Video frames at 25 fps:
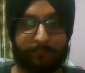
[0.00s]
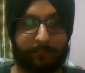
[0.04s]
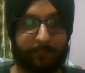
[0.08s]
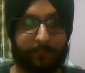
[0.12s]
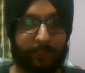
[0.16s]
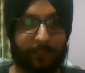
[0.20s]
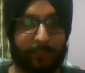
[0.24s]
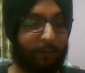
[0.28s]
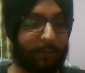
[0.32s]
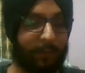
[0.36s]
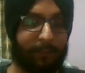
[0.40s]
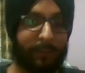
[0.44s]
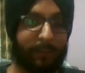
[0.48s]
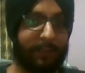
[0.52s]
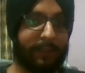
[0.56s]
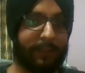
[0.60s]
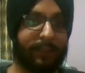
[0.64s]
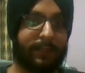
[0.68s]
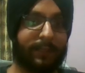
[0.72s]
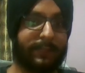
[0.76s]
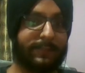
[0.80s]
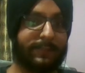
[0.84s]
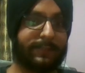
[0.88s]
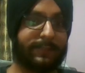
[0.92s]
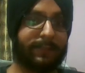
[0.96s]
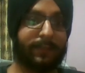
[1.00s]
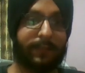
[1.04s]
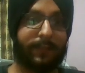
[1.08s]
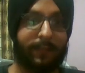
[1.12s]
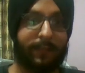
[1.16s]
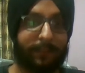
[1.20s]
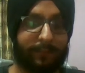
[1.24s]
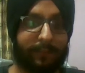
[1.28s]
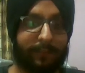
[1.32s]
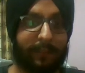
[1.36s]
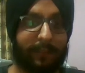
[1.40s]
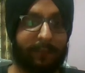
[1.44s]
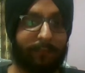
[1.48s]
development task
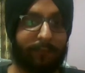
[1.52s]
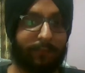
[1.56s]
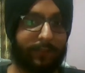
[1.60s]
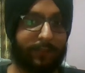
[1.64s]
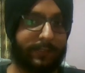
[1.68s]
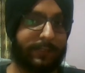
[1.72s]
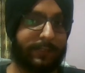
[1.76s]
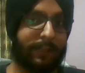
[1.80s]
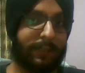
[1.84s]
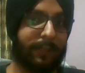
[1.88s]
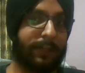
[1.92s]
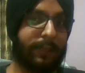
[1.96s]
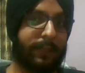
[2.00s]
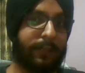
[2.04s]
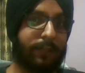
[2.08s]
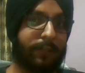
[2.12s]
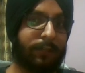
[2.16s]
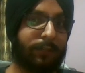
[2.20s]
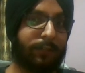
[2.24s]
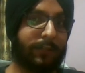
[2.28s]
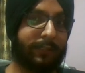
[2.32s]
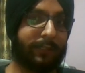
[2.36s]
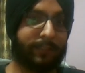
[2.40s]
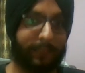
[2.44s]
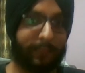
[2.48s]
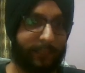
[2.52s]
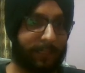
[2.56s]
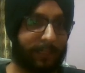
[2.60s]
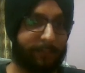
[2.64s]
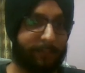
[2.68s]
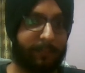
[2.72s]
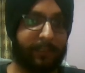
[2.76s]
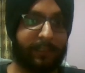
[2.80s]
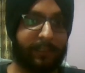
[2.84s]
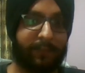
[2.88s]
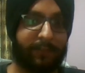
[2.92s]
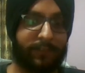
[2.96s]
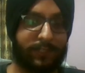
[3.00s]
that was related to like the
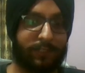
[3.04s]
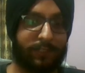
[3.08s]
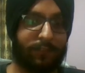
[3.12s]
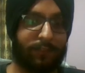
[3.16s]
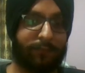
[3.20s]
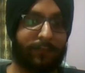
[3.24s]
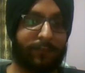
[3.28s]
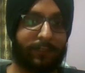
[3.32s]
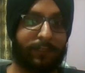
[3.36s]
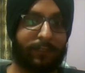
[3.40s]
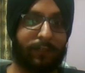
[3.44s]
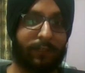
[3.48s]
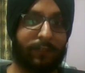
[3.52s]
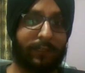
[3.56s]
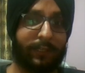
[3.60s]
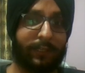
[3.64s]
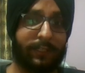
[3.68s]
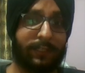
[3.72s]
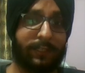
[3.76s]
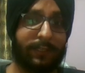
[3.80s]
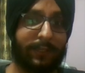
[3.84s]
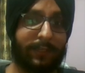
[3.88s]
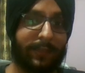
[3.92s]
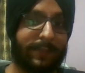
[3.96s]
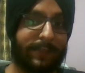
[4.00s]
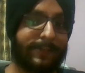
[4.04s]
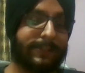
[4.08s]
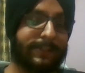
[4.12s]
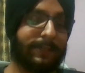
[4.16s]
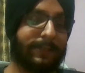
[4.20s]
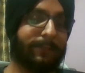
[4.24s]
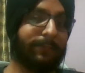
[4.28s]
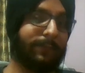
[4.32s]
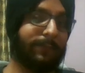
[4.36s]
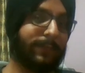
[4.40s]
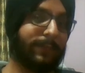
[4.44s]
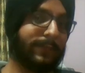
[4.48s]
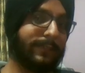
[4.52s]
academic division of our college.
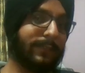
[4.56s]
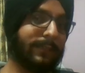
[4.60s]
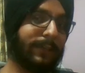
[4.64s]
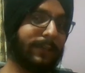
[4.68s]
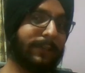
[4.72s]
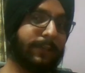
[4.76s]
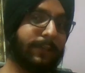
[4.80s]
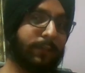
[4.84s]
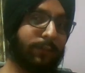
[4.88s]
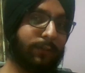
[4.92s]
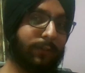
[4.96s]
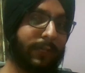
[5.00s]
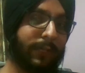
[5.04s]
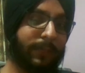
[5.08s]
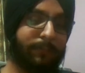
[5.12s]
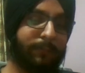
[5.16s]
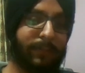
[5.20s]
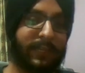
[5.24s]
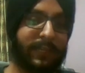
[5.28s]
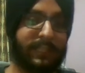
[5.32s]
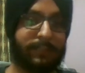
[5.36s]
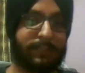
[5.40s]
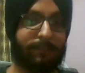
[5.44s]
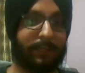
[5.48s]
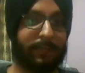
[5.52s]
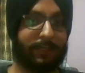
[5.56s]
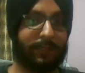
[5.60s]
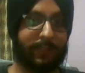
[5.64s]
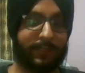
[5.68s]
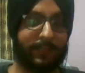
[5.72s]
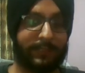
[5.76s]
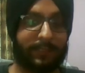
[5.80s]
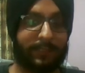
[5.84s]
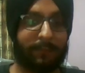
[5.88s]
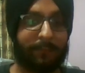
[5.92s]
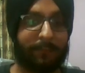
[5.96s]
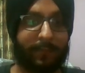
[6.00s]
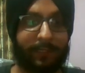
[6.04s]
Some was related to like benchmarking
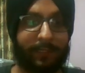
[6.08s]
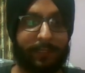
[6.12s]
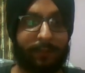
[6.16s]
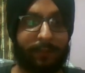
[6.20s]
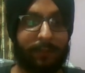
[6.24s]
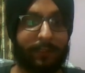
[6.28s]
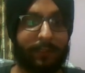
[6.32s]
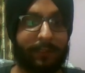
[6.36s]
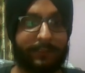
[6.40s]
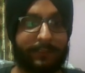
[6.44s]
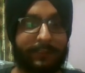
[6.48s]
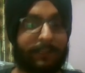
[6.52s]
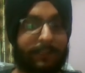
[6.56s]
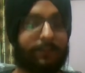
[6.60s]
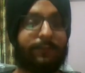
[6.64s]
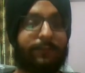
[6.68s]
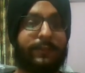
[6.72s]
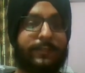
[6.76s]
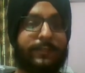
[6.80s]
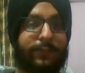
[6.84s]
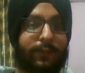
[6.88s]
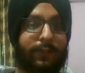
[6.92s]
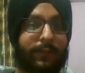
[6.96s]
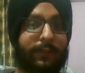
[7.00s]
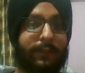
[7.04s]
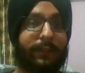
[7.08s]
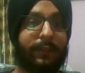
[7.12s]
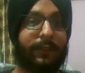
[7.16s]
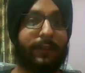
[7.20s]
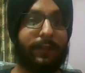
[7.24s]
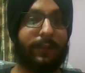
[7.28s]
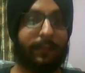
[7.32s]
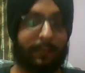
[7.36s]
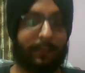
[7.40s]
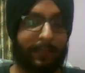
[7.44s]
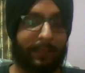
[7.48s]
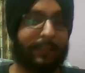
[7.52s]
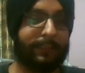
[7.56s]
some particular service, or
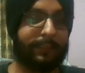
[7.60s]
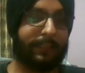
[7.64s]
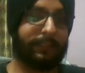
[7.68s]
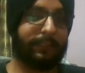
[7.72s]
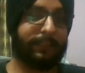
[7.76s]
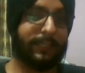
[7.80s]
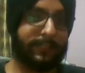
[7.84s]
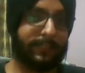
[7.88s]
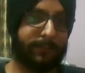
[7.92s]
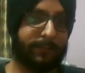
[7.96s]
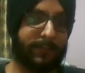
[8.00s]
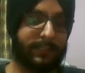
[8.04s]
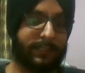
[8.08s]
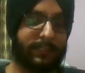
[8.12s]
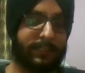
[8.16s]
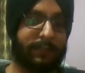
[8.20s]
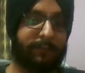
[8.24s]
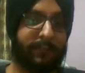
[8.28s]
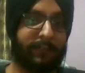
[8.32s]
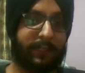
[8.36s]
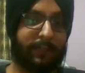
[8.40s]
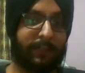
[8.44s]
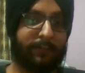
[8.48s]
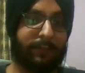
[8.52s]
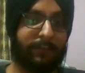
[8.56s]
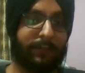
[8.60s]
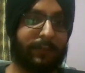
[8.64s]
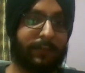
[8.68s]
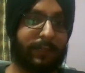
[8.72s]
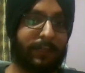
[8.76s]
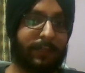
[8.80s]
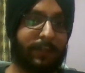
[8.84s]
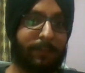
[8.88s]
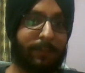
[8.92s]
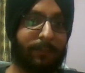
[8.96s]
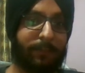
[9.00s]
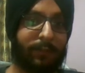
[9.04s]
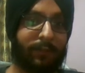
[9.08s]
like the, this semester what I'm
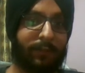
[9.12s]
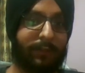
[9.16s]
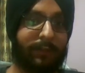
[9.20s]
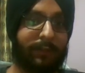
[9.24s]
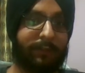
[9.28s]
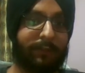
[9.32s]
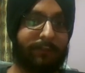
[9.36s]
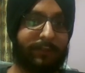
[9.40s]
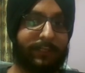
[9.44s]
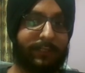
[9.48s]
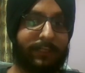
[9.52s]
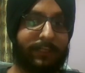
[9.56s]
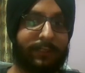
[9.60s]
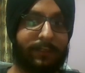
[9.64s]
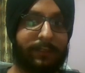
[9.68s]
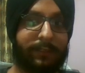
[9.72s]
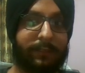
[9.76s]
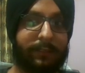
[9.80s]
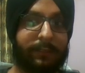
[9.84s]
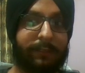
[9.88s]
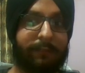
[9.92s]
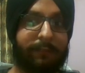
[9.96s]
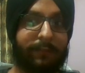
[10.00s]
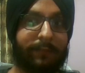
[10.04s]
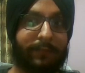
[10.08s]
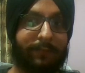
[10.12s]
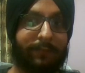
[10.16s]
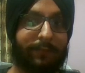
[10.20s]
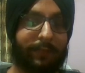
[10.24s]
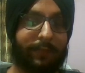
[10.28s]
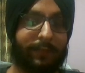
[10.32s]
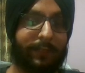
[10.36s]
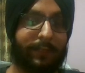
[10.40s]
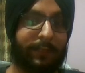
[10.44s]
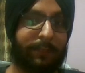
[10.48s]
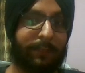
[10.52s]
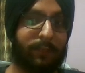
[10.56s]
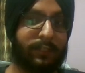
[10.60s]
working upon with a
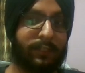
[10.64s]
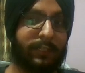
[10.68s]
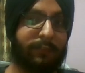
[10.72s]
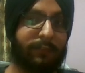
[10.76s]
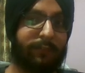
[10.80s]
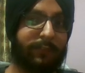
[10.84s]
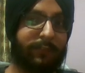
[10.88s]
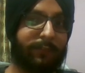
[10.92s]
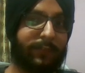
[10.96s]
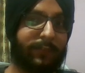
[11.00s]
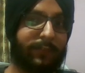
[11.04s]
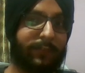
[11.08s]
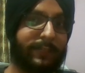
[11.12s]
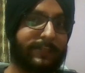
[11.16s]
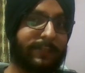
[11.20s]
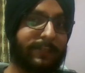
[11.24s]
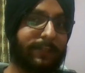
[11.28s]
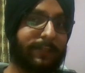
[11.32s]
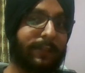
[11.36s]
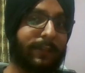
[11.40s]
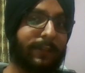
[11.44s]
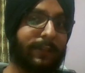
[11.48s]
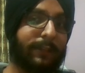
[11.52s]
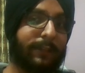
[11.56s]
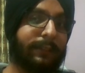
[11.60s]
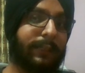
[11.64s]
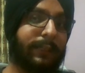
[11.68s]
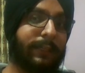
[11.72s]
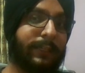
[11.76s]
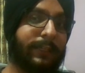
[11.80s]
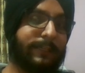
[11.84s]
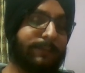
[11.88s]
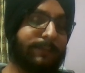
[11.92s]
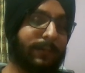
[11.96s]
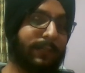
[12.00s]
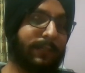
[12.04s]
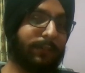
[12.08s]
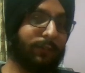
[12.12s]
under a project with Vinaxter, that
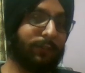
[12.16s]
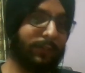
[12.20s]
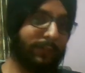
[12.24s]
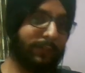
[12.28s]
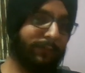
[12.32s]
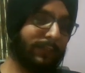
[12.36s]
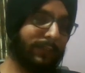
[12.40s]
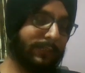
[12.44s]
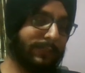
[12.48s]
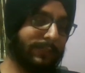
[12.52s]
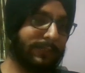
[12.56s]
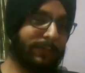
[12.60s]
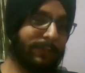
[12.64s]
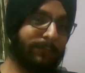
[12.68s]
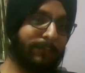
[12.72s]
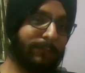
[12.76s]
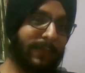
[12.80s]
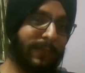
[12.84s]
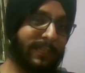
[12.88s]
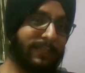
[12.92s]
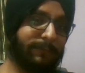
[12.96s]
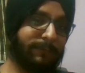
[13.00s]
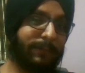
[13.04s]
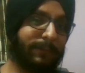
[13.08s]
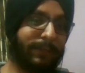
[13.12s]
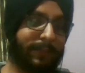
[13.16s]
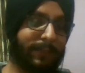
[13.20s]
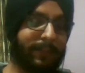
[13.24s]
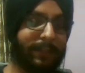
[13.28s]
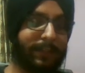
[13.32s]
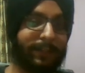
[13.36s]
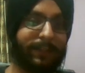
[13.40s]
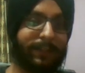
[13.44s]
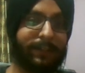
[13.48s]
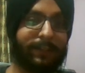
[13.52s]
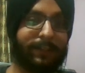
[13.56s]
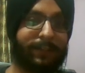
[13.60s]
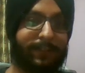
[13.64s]
is particularly with some benchmarking. I
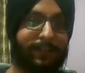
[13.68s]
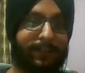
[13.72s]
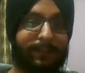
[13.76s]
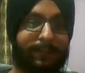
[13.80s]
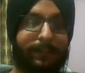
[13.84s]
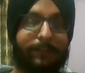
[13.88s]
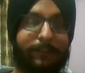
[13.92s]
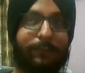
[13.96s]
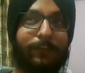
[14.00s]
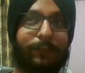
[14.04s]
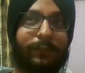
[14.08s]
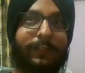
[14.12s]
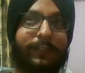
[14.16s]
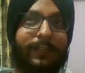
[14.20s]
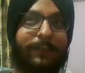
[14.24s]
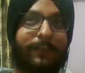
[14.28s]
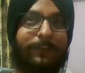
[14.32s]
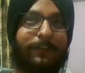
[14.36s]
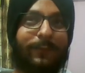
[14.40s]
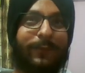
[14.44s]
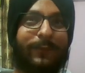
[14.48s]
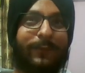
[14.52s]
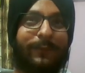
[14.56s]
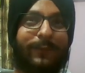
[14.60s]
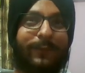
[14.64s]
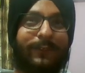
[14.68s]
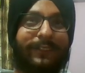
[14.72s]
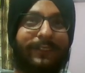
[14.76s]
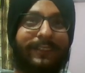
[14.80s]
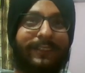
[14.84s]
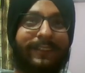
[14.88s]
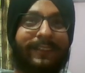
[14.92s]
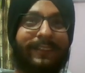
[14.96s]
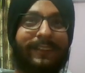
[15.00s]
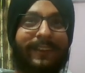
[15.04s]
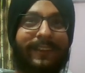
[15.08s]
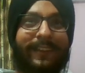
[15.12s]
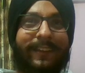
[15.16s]
can't tell more about
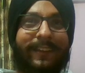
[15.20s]
it.